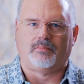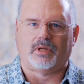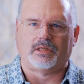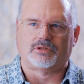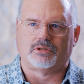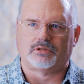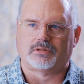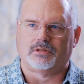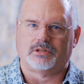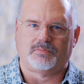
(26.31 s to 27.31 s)
but
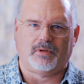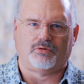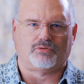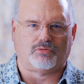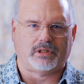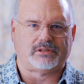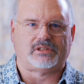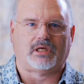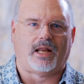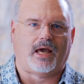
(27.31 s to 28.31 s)
it's been really
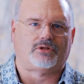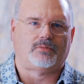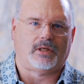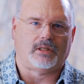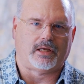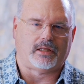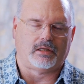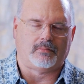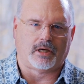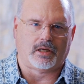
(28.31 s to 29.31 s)
sticking out to me
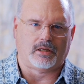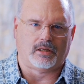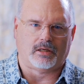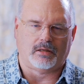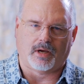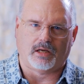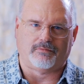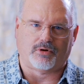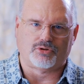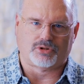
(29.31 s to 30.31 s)
lately in my
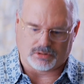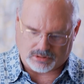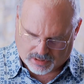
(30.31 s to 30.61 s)
devotions.